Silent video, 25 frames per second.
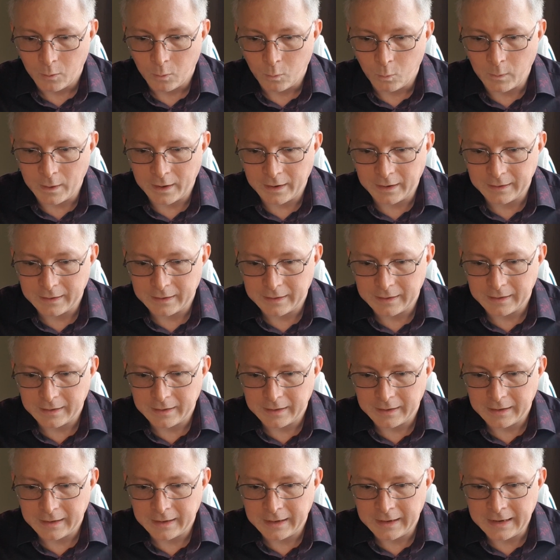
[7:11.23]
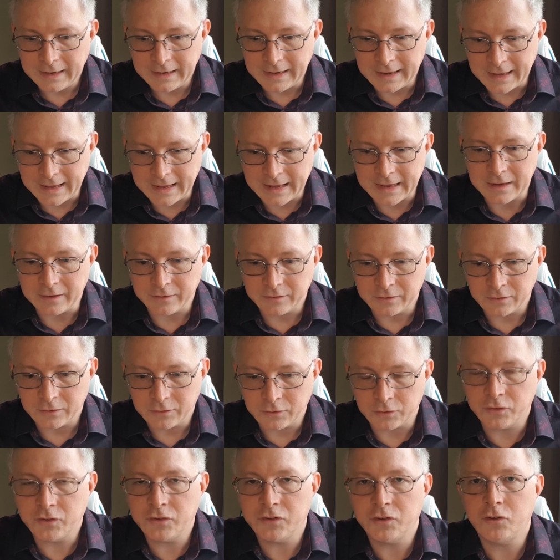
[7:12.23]
Well, it is to
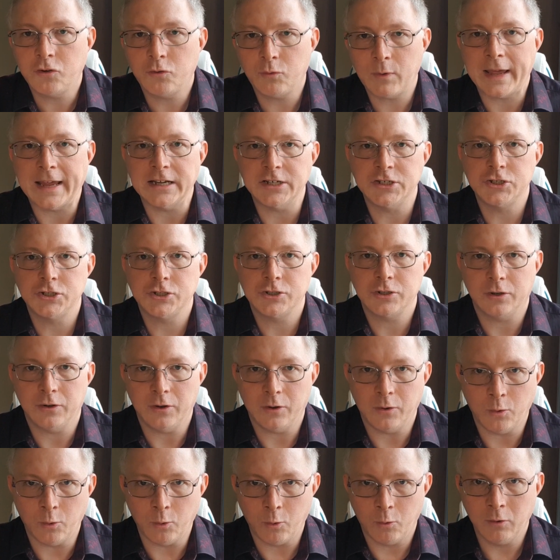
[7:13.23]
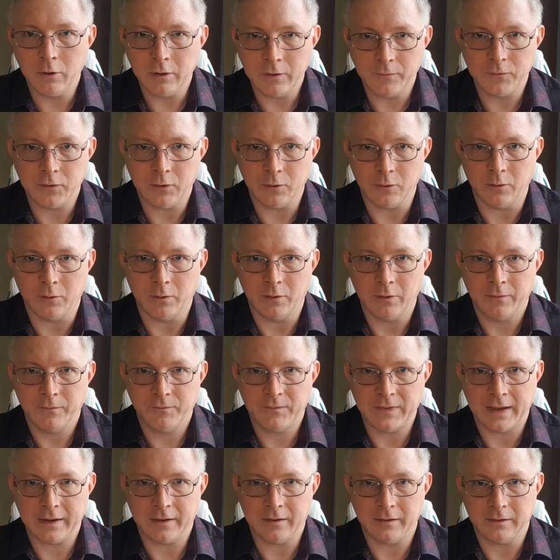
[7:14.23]
stretch all of your
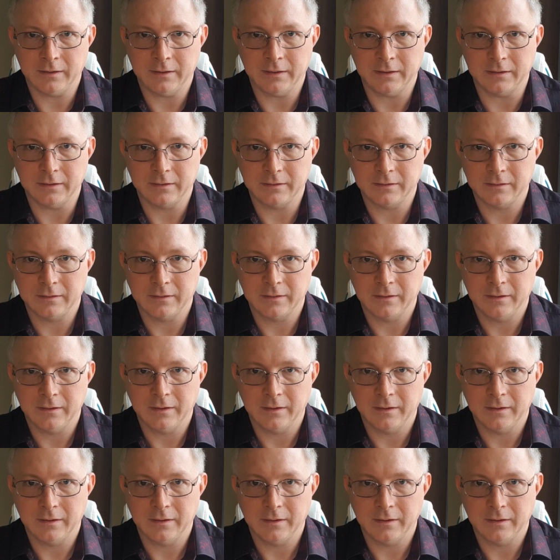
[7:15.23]
faculties,